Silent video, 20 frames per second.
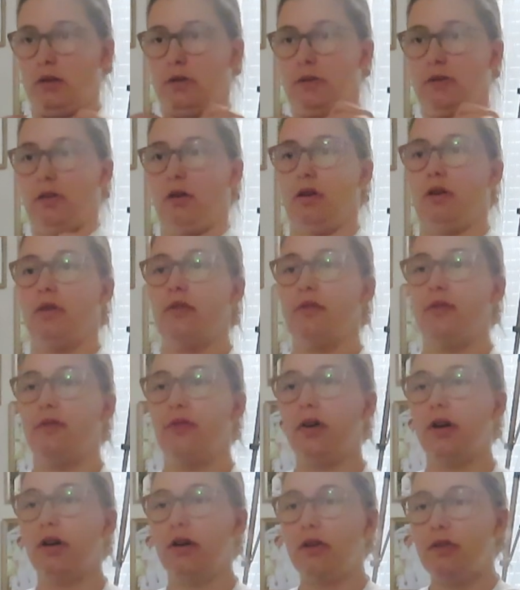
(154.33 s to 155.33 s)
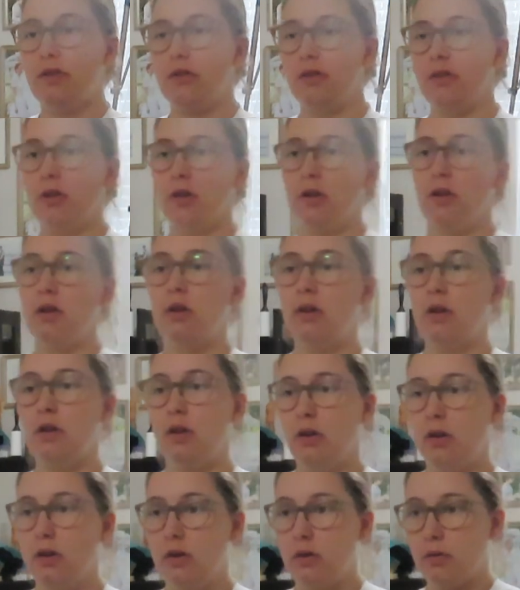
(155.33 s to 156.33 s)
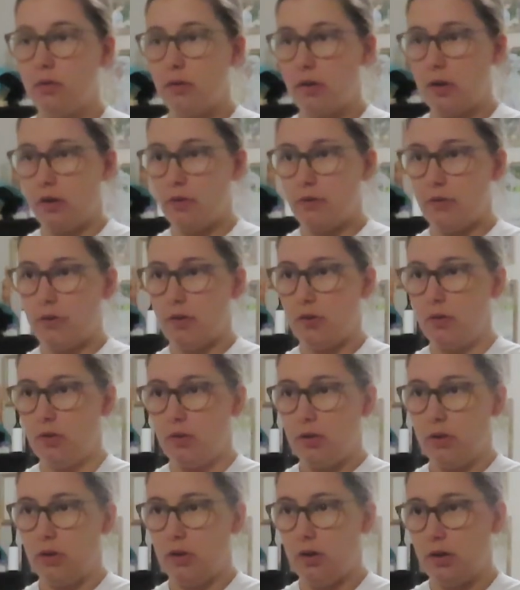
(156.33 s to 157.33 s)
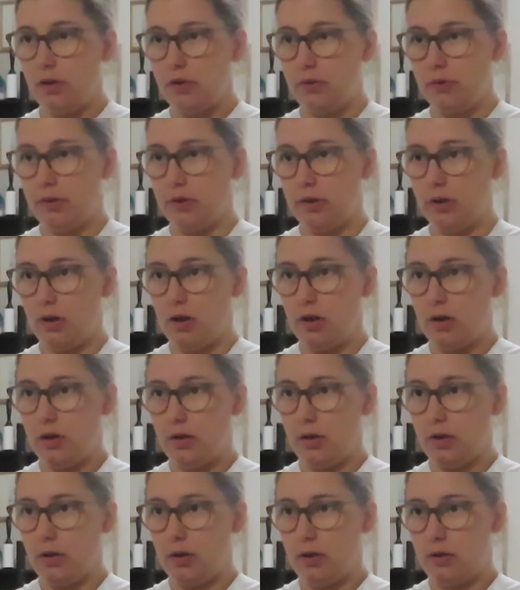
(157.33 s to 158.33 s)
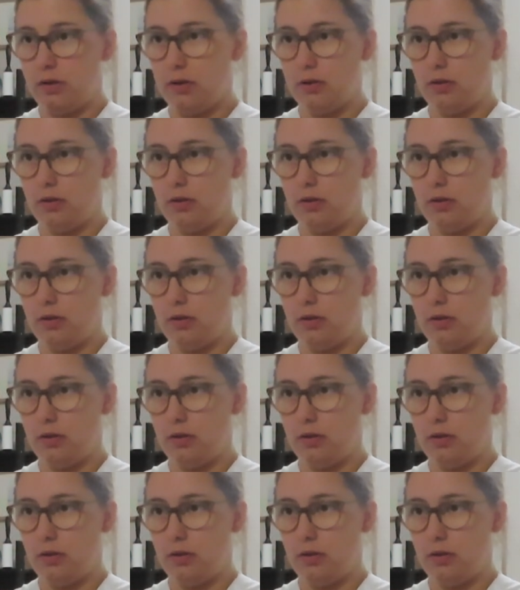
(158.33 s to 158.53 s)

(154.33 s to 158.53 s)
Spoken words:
So first, we're going to close it on the